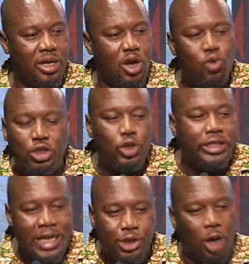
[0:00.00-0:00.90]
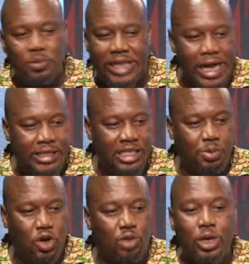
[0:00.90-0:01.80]
We should see some changes
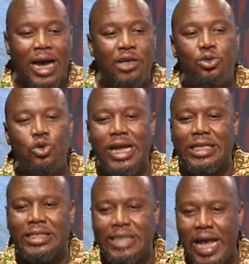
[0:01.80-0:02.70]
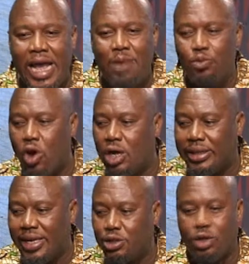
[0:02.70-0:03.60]
because we can't do the same wrong
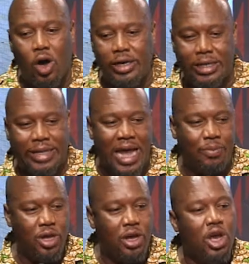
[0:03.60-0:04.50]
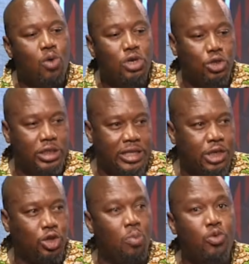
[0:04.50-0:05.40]
things all the time. We should see
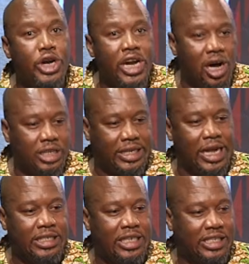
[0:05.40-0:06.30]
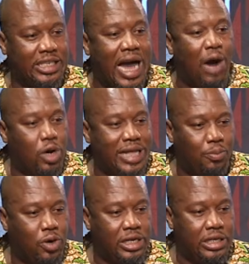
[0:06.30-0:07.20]
some real changes in our water
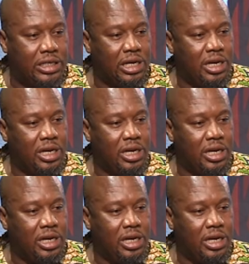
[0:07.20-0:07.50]
bodies.